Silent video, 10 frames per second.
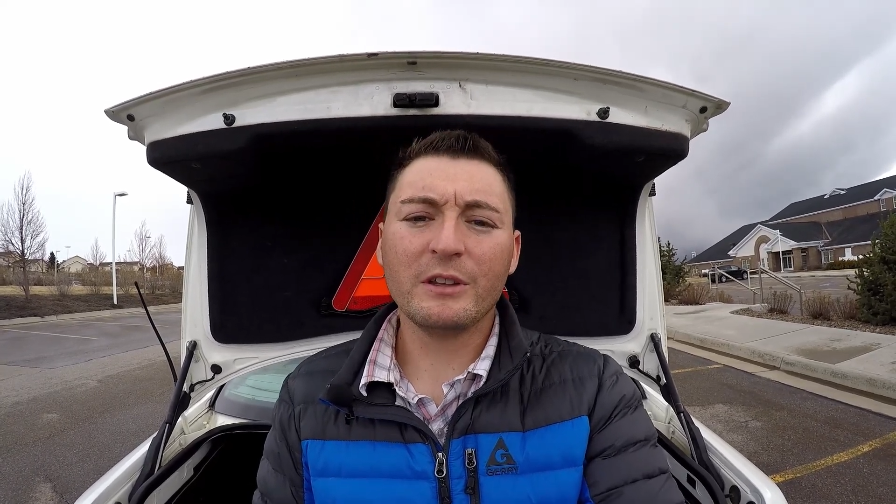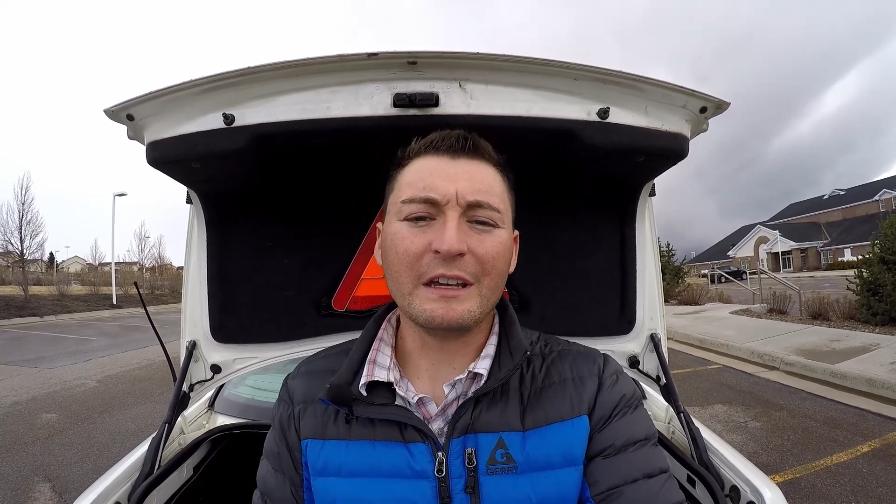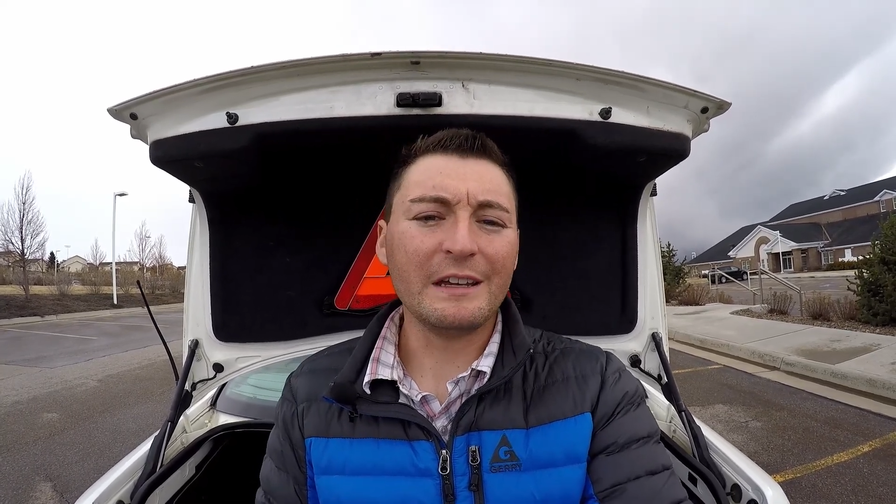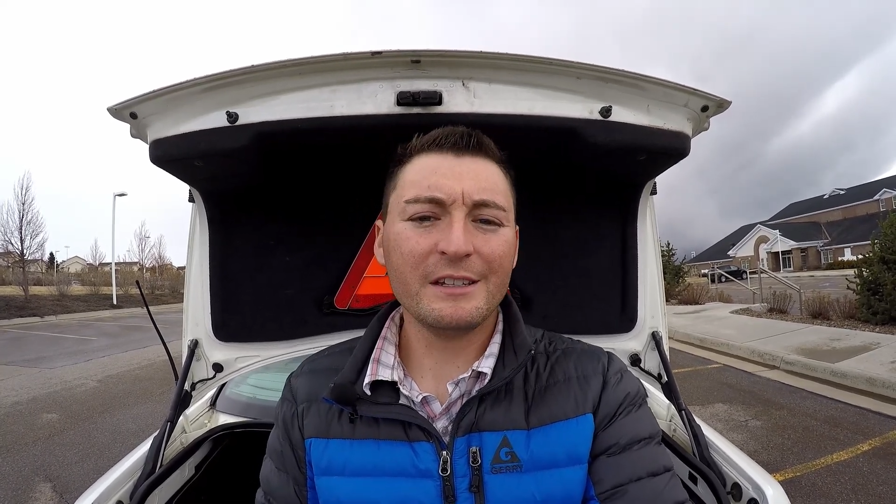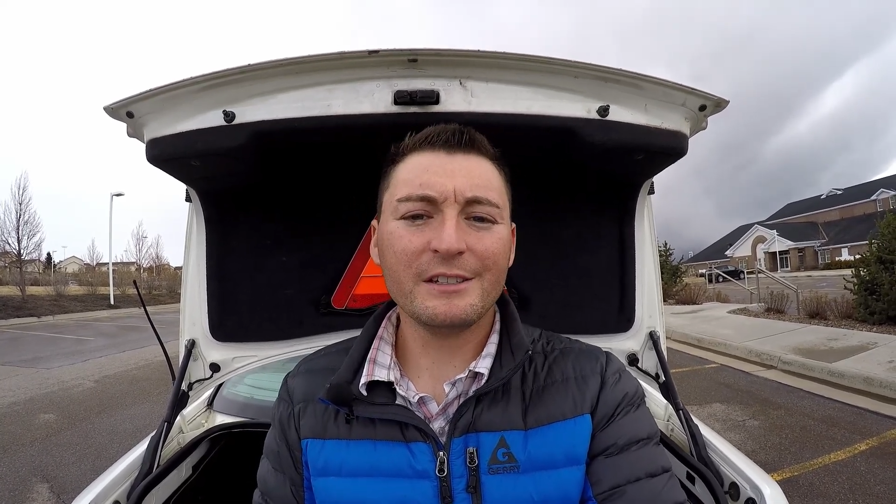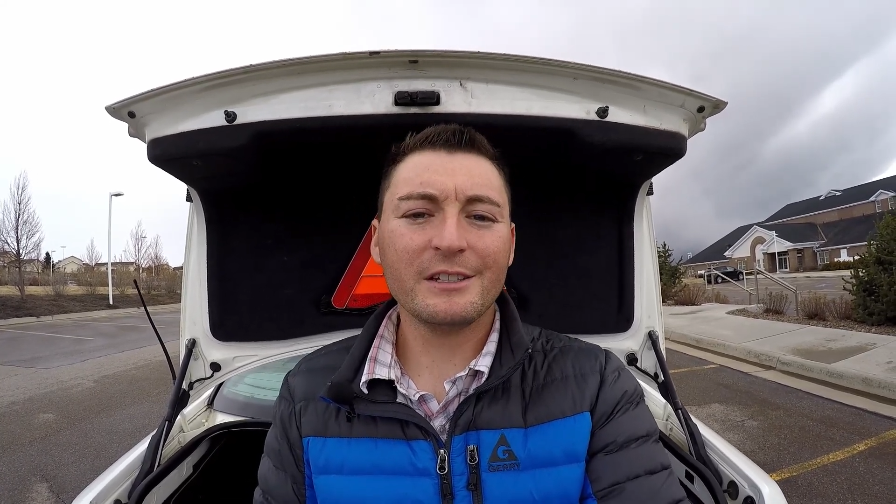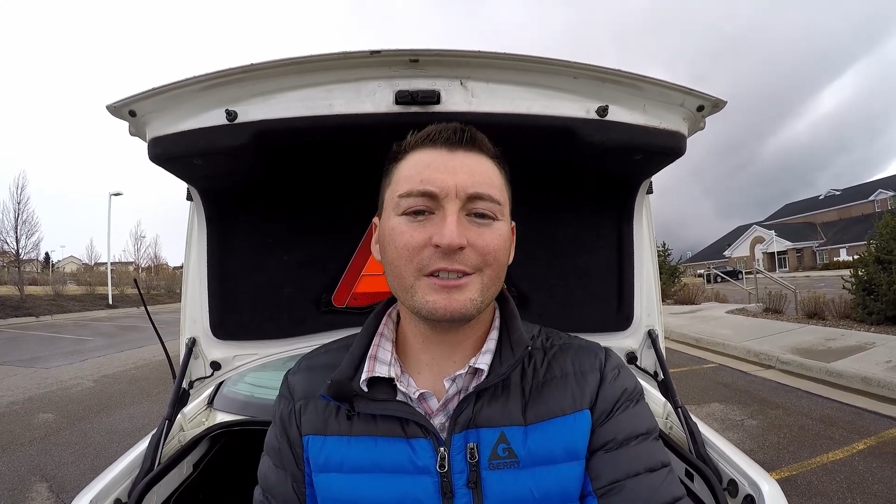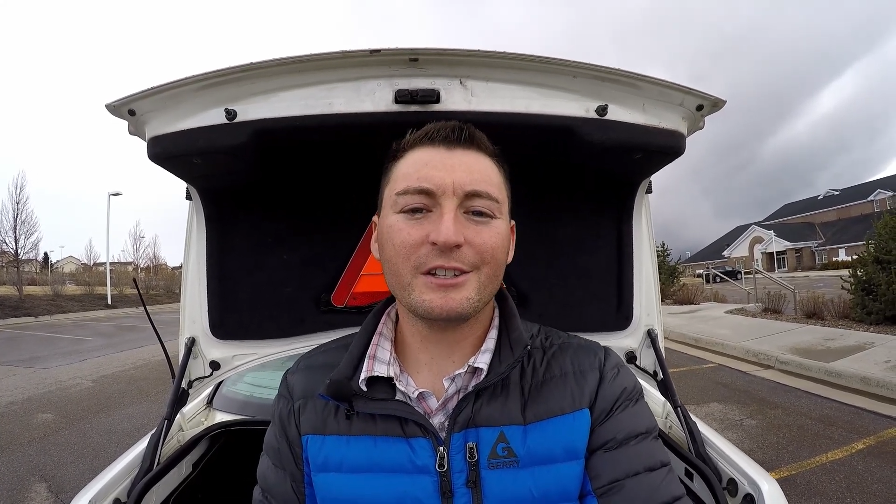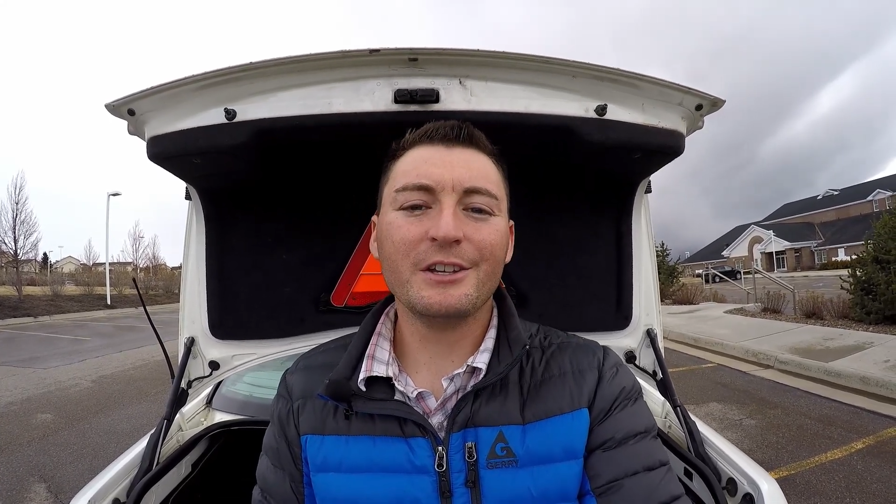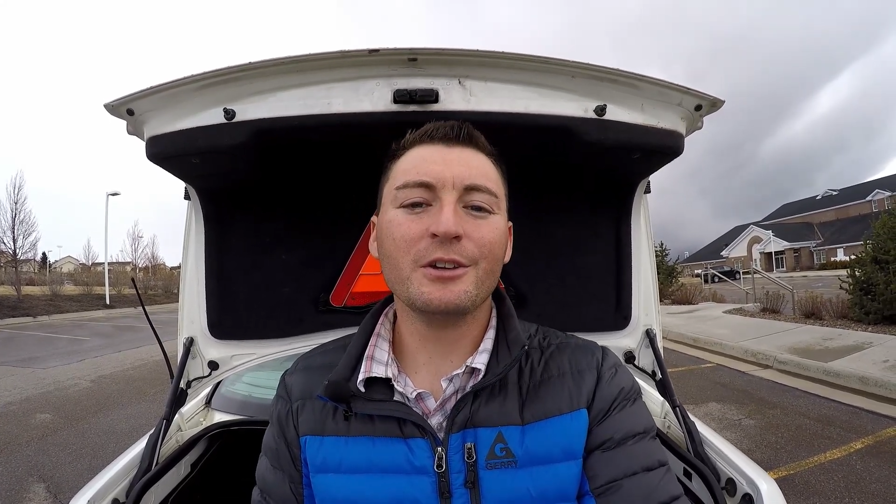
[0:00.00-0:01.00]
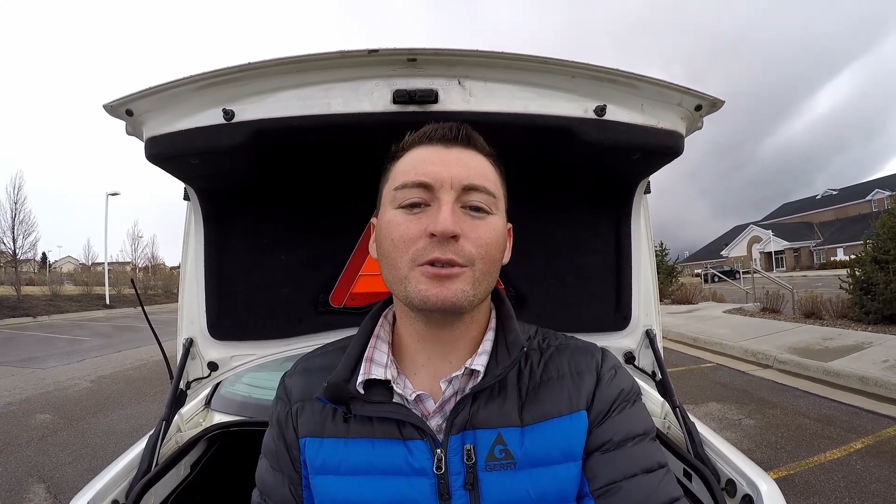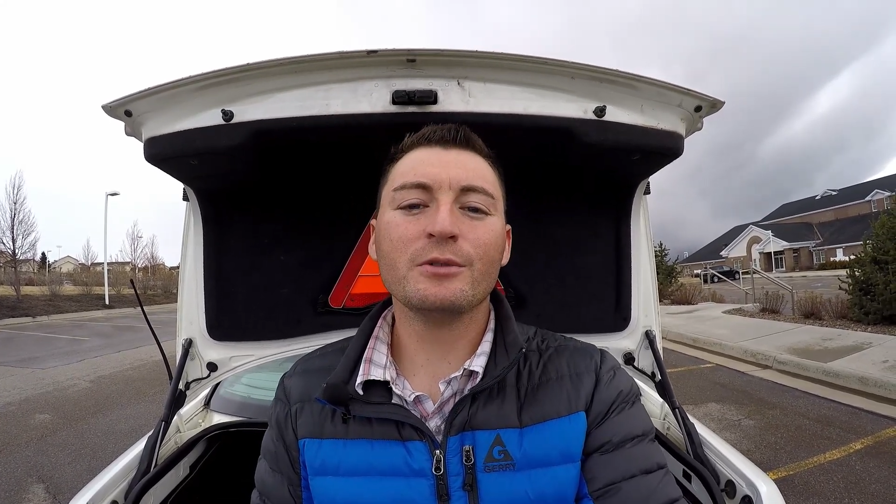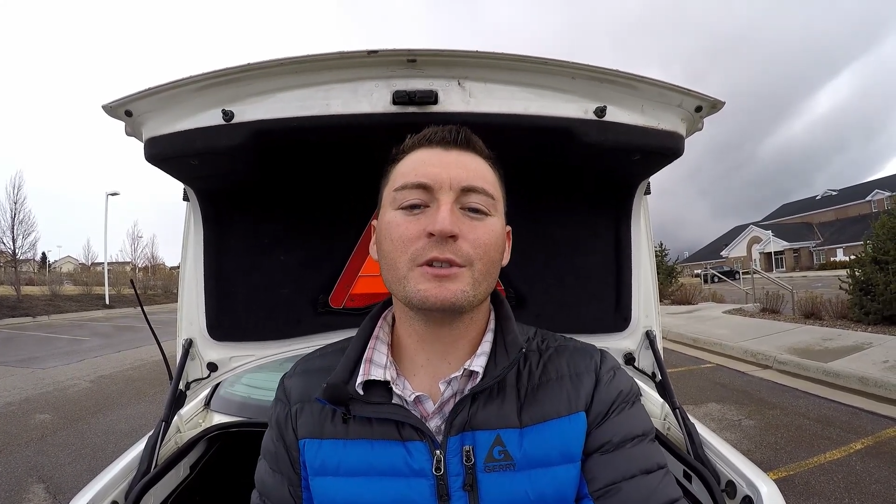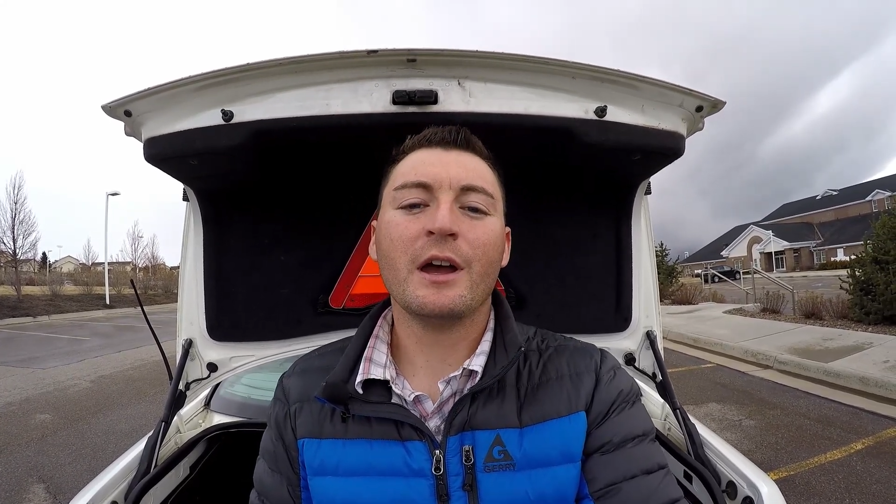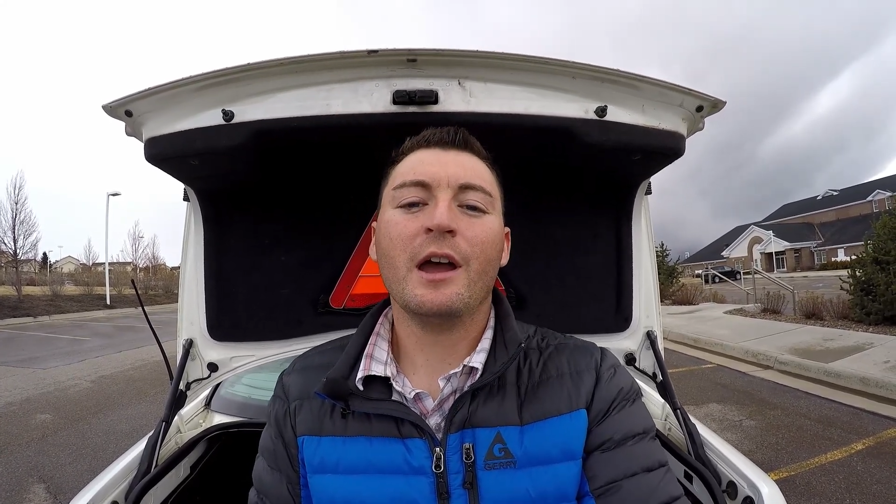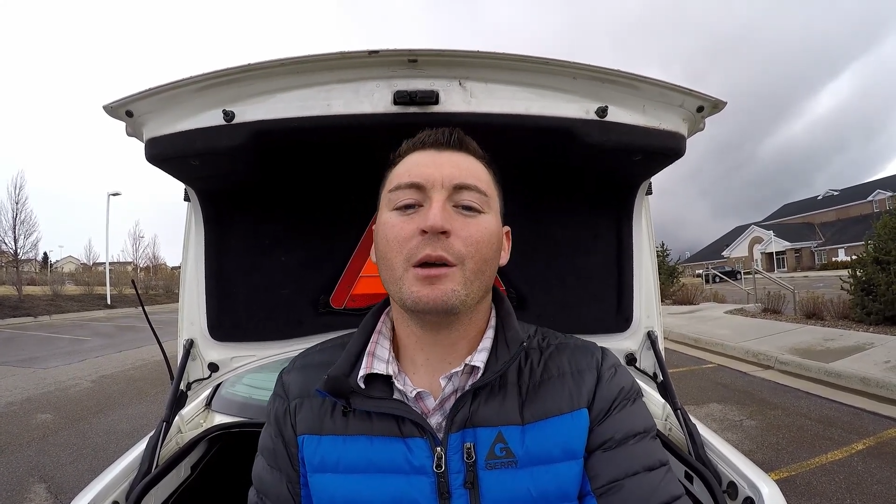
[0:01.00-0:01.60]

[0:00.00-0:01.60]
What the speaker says: the easiest to use,